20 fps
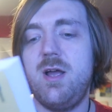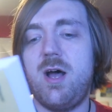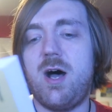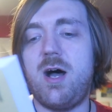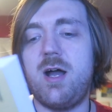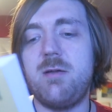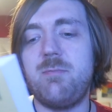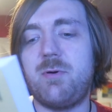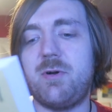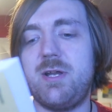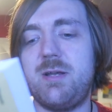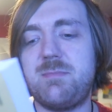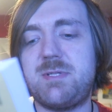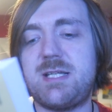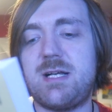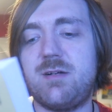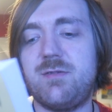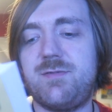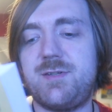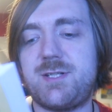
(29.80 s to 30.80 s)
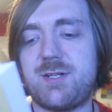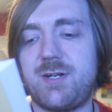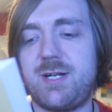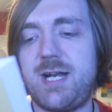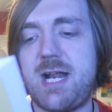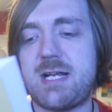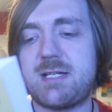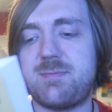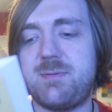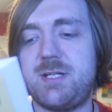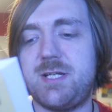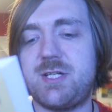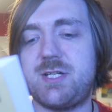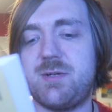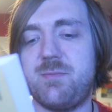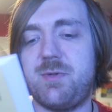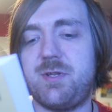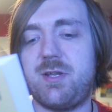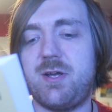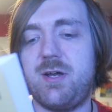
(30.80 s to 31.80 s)
Highboy himself is on an
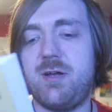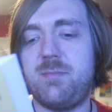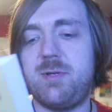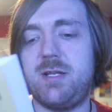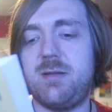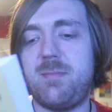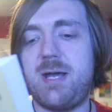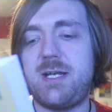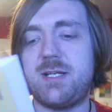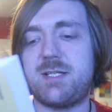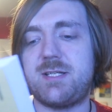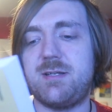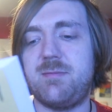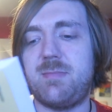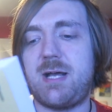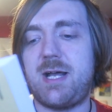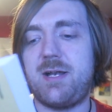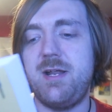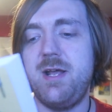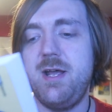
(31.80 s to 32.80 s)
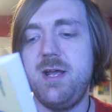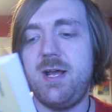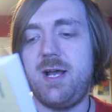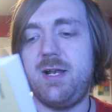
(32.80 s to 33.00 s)
expedition with Herbie the Medicine Man,